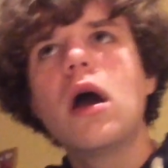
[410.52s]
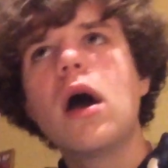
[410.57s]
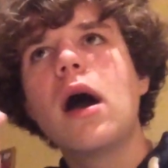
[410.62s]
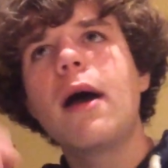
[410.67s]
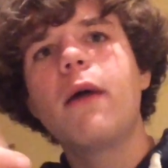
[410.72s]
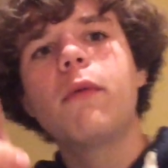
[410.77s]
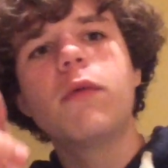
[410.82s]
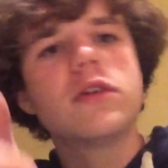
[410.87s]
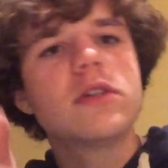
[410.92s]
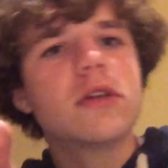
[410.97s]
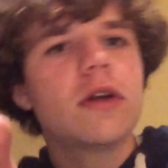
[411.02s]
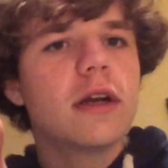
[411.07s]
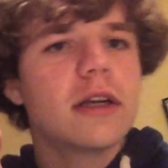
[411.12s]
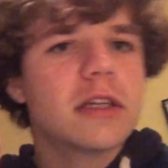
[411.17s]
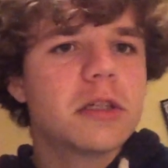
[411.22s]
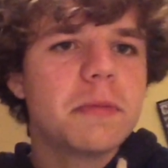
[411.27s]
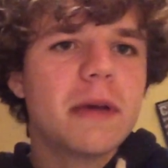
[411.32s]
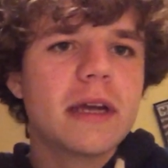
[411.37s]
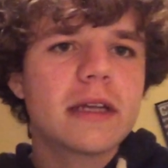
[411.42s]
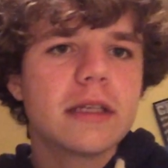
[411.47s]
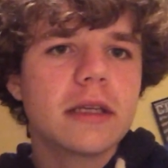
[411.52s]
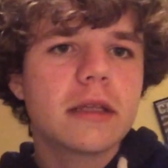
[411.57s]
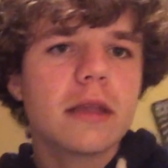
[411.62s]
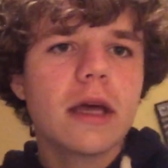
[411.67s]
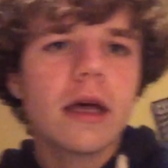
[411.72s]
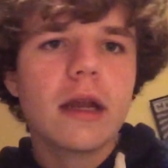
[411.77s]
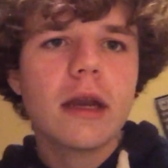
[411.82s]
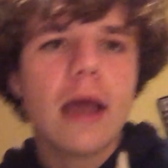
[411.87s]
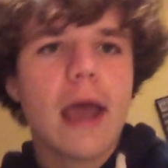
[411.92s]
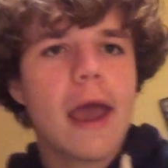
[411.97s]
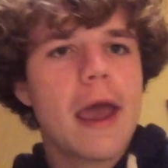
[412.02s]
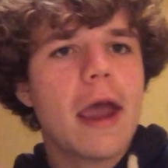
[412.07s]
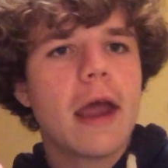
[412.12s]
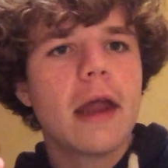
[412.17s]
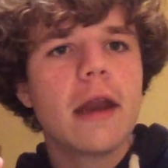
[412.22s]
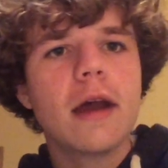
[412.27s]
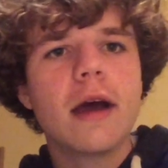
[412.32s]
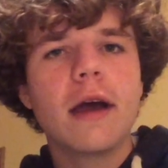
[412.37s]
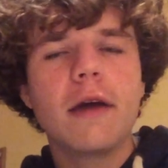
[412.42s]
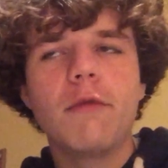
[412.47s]
I was not expecting that,
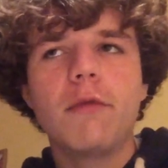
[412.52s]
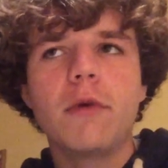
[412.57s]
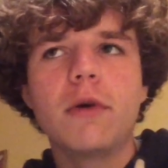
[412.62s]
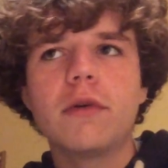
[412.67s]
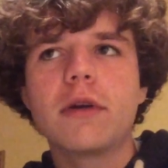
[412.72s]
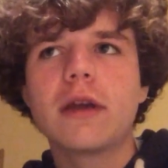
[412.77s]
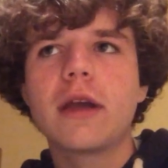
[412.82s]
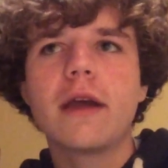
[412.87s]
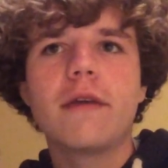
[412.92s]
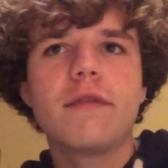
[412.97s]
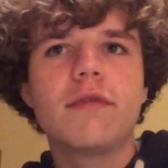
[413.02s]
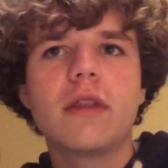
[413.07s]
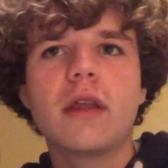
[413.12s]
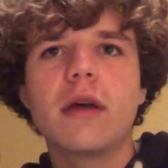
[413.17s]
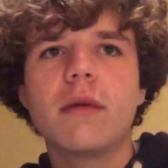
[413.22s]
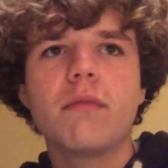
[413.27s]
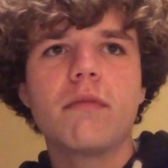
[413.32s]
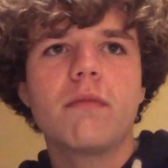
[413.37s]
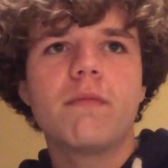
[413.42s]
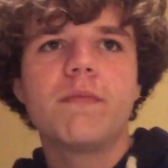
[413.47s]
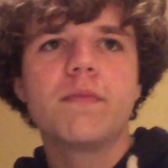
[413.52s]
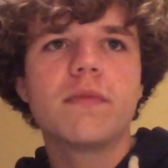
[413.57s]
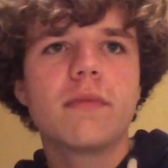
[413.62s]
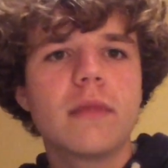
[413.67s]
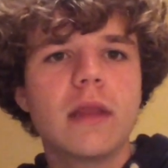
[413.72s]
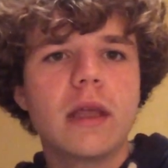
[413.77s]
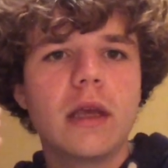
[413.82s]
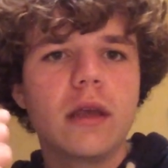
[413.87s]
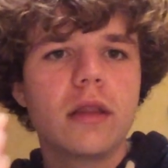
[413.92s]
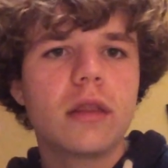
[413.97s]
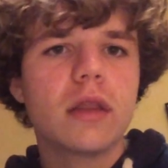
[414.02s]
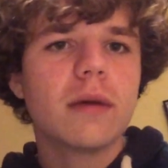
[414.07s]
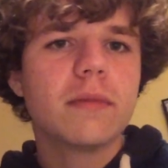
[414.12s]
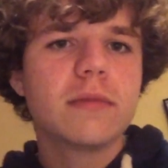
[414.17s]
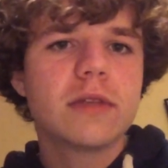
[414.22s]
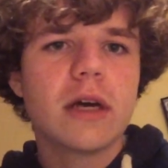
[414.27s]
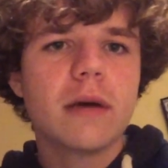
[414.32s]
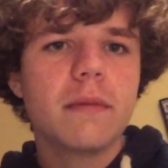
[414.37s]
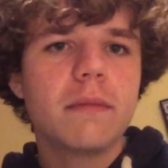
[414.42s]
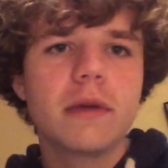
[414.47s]
and I will give them the
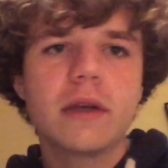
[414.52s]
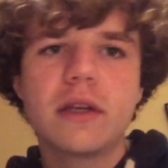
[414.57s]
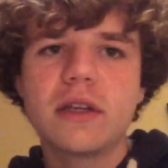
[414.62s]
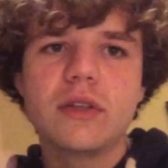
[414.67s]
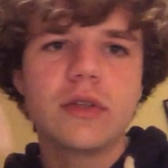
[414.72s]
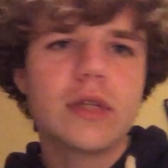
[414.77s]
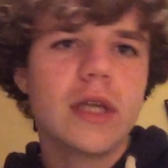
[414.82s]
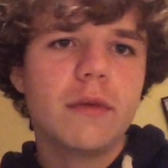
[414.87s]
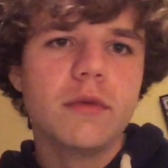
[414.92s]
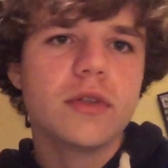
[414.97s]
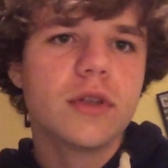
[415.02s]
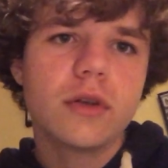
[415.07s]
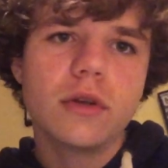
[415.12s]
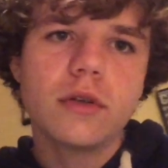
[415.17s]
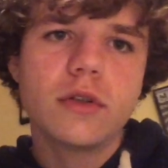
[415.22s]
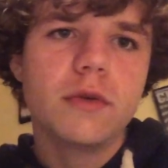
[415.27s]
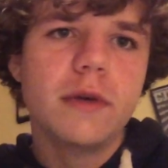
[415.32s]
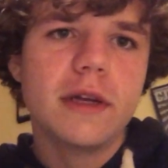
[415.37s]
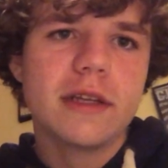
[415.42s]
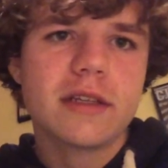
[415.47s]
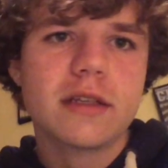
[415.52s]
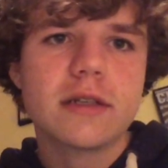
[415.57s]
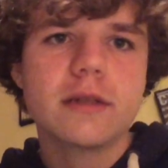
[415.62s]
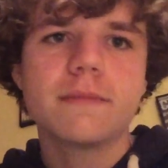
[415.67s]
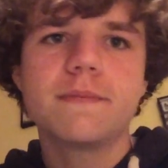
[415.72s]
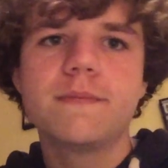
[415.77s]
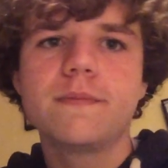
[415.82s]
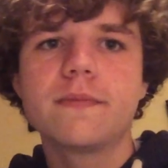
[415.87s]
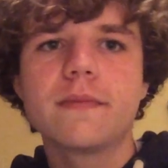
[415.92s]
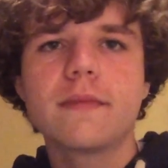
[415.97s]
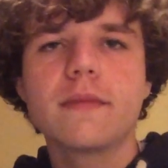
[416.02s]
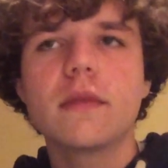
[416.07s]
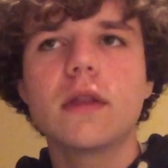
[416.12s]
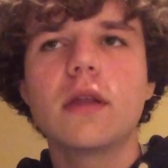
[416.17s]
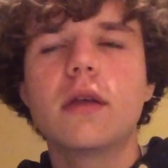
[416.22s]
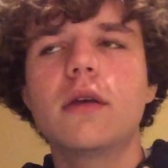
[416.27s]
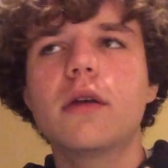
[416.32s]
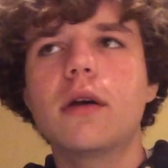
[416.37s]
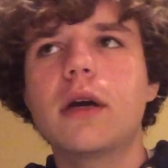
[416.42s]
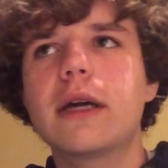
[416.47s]
thumbs up because that was a good twist.
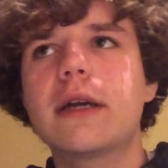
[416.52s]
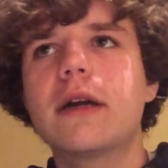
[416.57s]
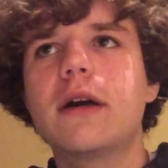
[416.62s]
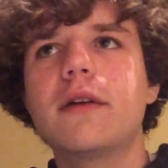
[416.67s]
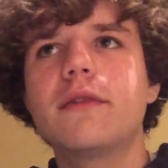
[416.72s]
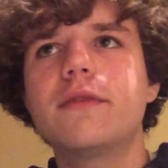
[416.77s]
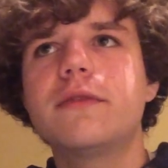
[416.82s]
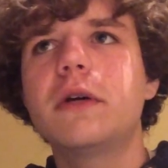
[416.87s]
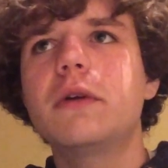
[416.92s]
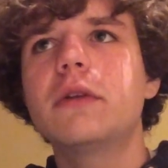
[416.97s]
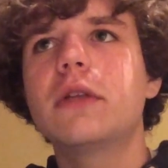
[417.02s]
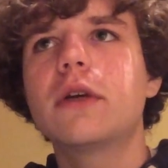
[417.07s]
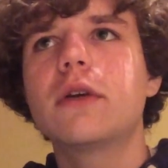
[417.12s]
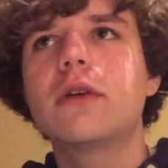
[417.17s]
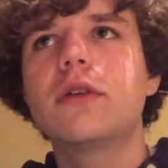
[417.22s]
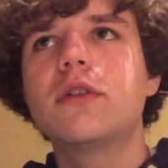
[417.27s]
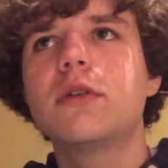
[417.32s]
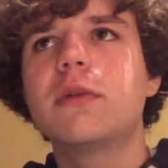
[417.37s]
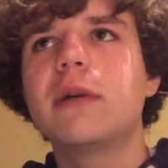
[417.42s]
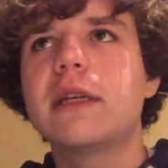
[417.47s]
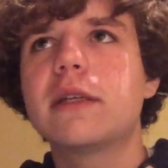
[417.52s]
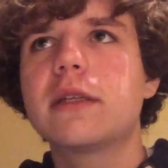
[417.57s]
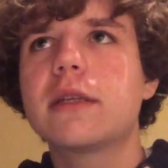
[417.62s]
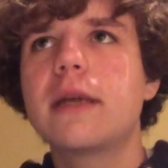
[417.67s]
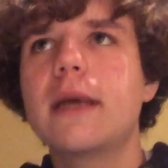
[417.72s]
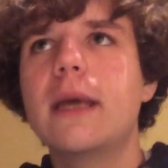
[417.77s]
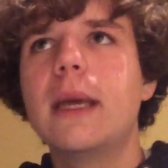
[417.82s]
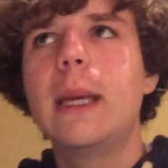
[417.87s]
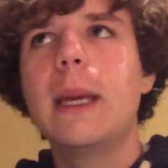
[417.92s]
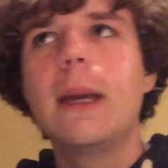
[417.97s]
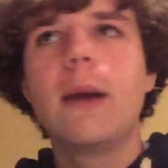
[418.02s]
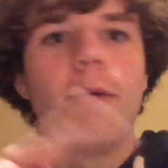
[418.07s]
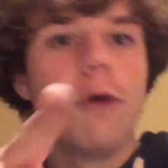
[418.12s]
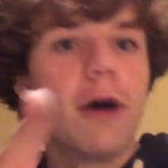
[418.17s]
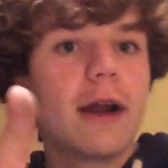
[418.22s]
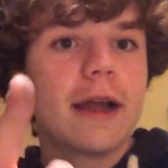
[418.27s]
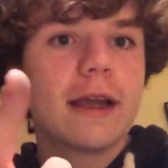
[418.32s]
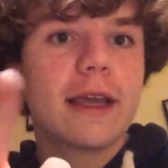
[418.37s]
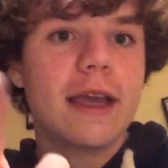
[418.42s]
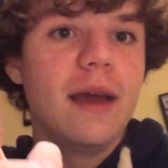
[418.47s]
I can't fault a good twist.
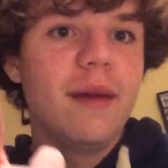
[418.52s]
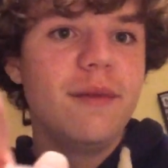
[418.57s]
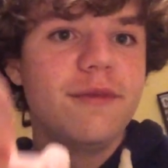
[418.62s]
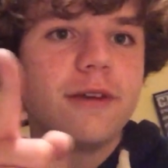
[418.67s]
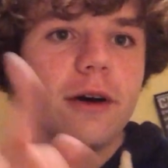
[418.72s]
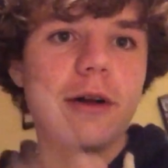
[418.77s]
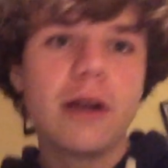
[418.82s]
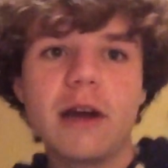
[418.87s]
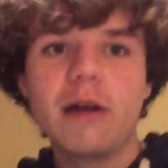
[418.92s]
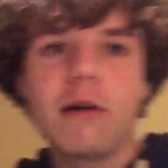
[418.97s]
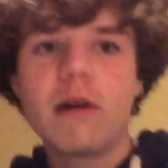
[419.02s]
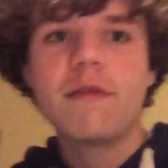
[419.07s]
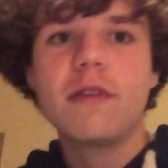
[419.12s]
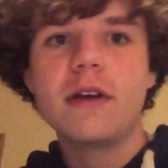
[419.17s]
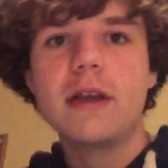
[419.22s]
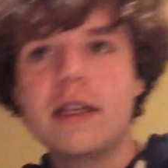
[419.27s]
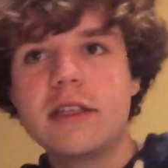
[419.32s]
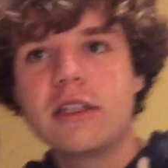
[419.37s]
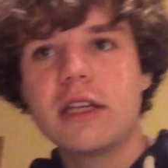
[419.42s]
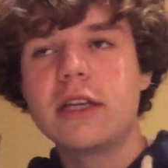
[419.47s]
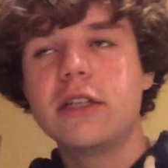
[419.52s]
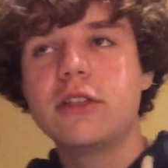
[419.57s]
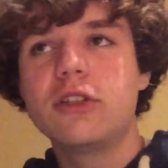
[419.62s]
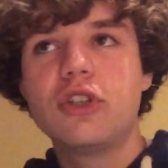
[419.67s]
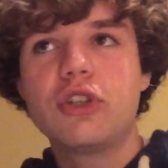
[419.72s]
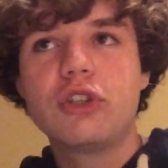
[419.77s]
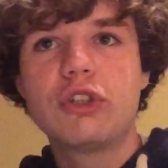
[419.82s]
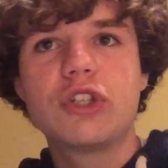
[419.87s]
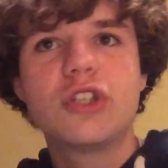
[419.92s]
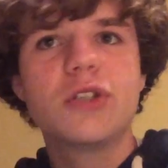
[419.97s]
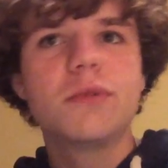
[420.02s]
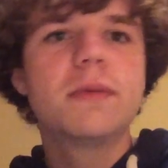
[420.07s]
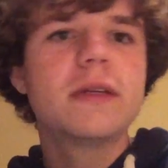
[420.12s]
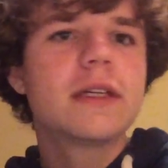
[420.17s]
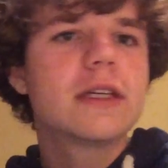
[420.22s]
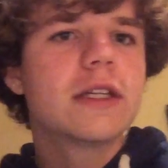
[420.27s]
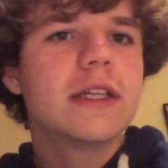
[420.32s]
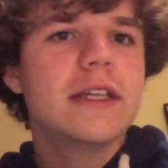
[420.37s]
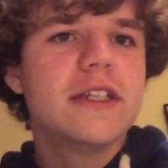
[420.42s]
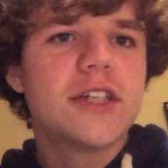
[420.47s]
What I can fault, however, is a
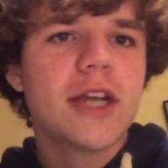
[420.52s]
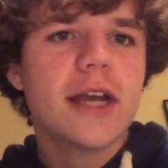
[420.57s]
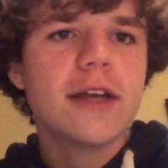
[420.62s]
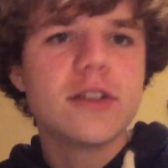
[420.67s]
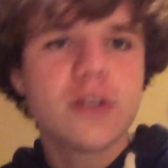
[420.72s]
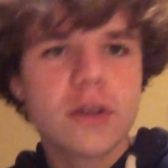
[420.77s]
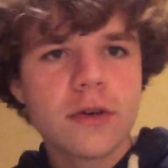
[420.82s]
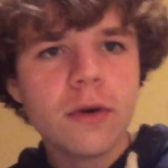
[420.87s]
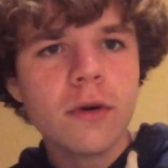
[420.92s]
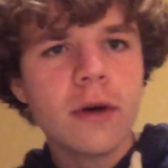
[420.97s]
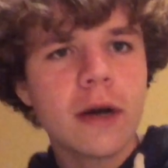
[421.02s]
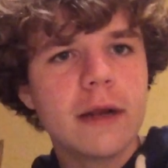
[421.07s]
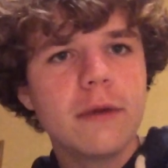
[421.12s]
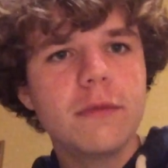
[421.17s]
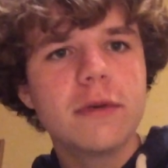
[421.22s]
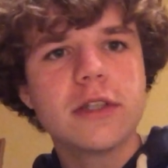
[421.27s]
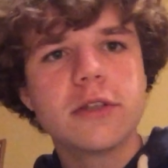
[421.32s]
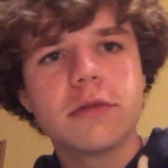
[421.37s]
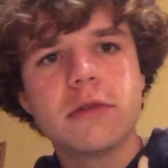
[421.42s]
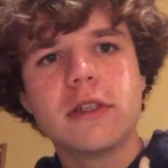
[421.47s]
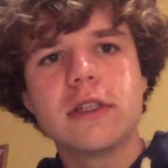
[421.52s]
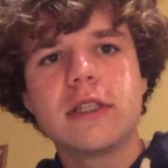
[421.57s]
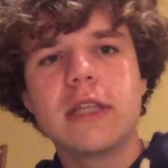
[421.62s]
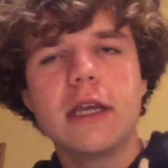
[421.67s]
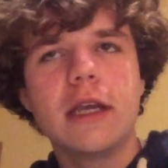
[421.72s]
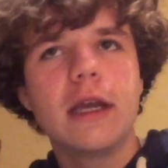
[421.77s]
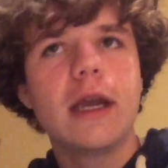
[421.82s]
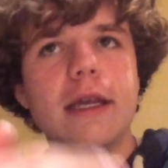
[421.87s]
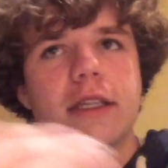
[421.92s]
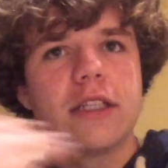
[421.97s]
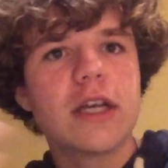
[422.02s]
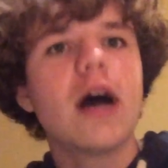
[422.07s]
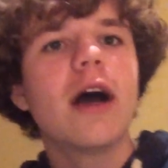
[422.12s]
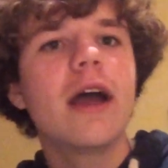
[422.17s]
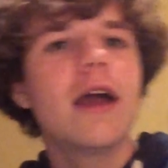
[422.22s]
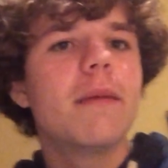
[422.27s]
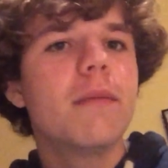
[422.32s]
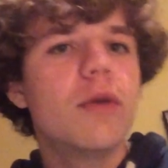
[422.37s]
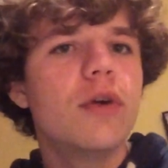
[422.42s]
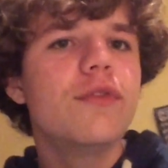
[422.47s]
stupid cliche story, which was the
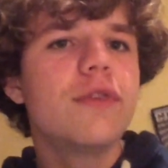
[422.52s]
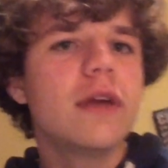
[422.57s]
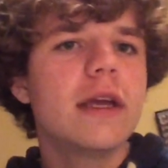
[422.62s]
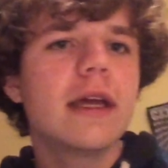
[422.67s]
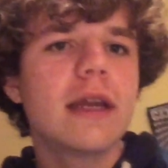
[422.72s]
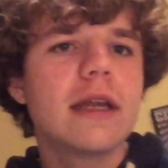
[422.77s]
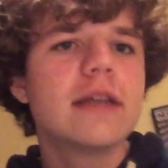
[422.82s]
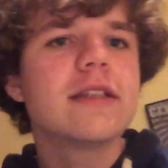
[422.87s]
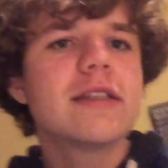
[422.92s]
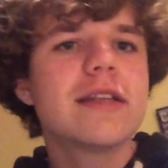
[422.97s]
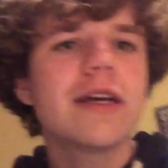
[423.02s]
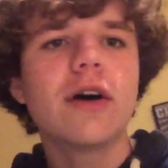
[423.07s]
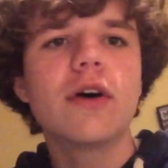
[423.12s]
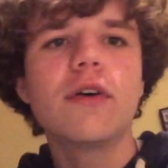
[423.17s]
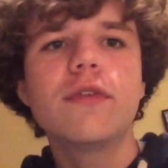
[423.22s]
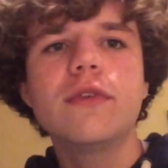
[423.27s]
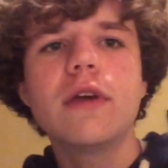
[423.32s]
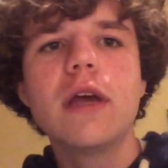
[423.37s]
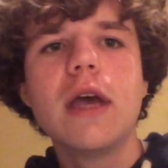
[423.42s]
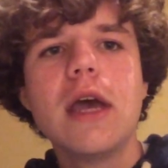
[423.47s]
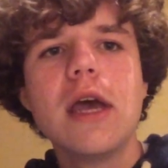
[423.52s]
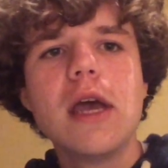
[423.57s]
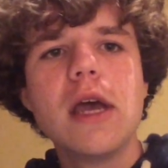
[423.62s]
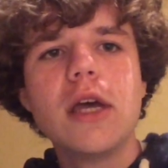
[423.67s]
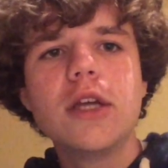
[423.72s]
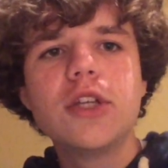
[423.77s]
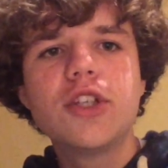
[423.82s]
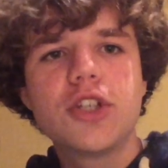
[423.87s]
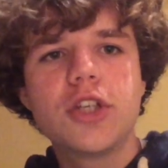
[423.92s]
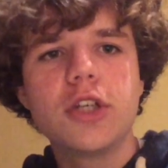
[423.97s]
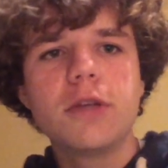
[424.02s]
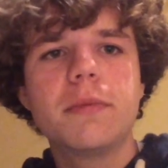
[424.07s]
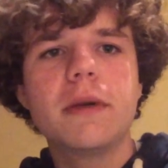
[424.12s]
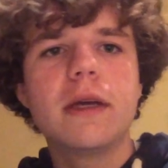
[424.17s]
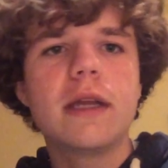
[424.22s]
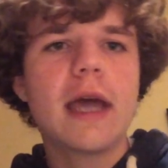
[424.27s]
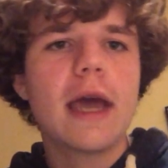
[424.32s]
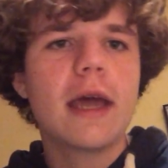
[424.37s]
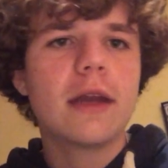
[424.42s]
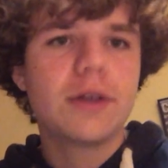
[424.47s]
entire movie in itself,
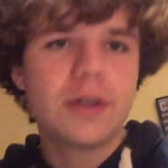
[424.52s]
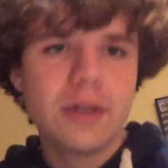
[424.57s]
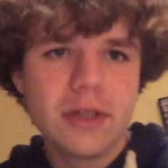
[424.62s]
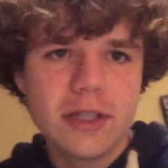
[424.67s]
stupid and